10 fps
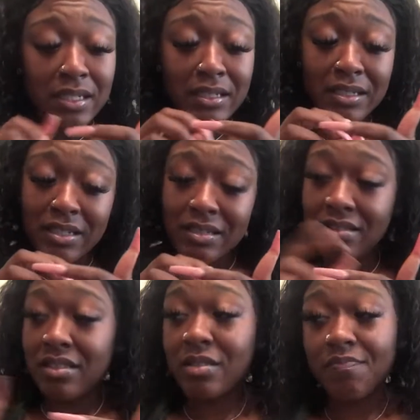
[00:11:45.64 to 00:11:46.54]

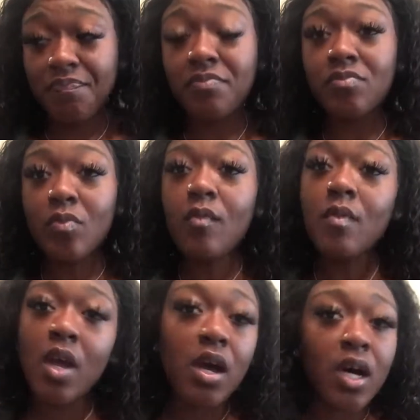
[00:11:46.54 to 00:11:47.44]
Because
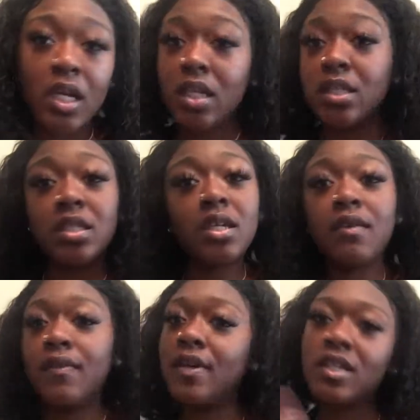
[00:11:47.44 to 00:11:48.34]
all the other
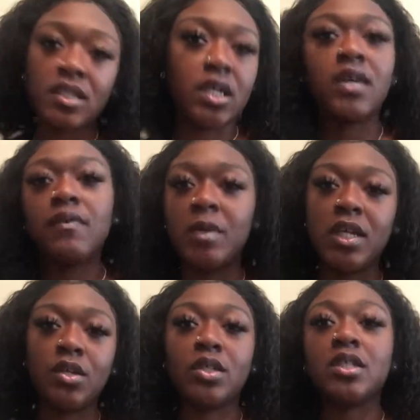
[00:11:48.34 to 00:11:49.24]
stuff, sorry for my
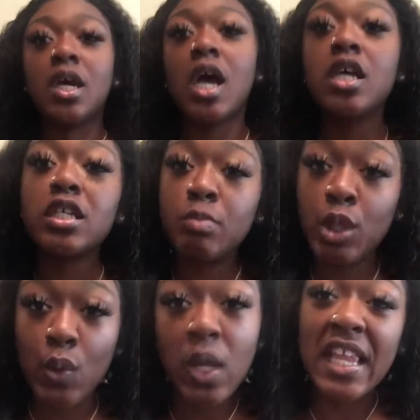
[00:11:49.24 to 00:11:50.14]
language,
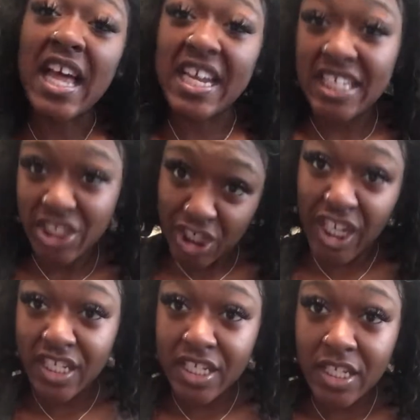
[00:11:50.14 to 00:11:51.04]
smell like
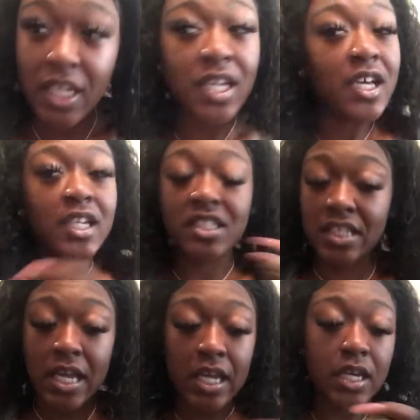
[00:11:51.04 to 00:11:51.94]
shit. It
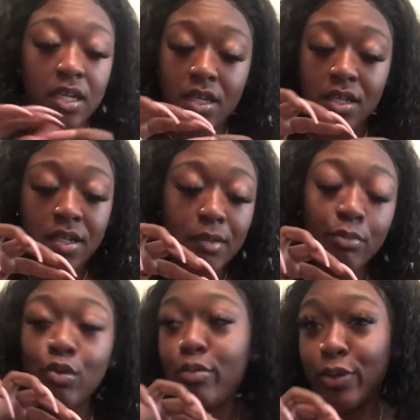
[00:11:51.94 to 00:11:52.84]
stank.
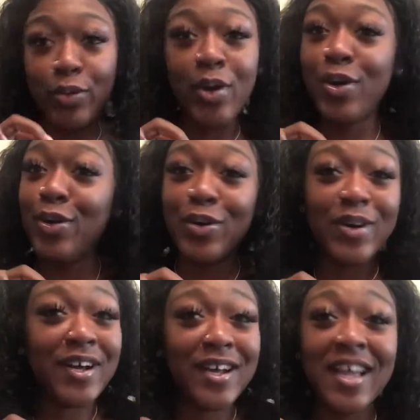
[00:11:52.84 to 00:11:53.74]
Boo boo.
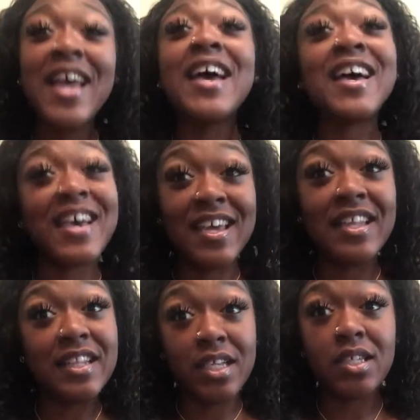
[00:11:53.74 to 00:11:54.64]

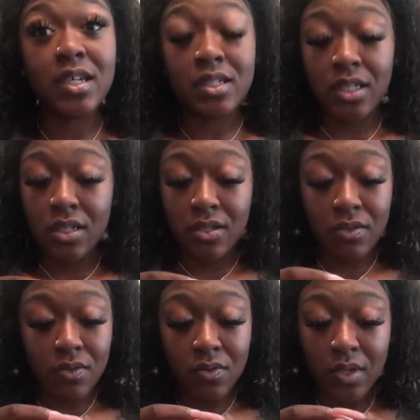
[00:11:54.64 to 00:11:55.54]
And that's how it tastes
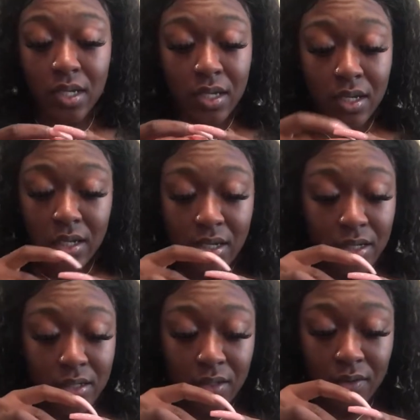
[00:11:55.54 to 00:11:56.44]
too.
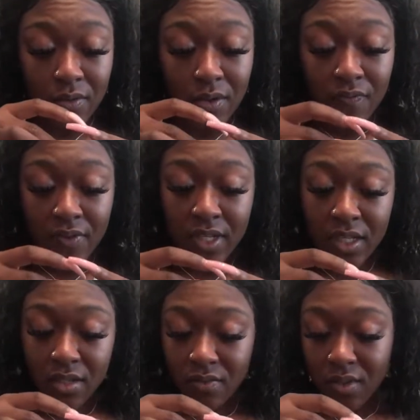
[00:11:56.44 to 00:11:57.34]
So hopefully
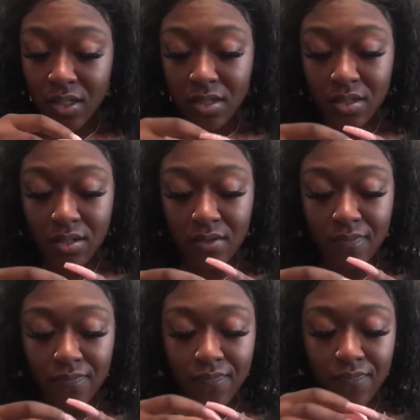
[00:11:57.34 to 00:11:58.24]
this one,
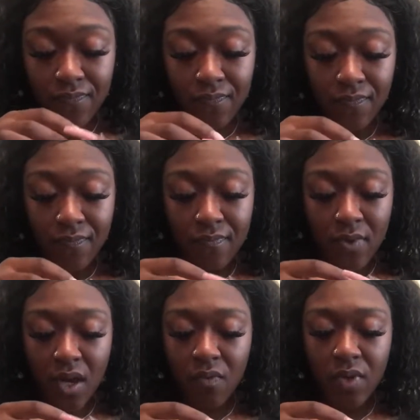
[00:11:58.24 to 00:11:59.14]

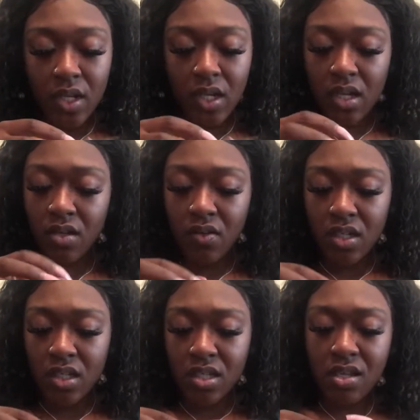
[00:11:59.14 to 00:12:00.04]
I don't really like
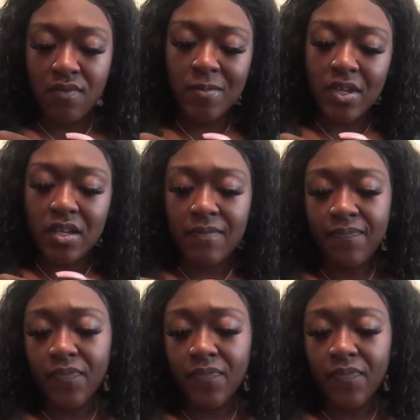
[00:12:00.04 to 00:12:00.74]
coconut stuff, but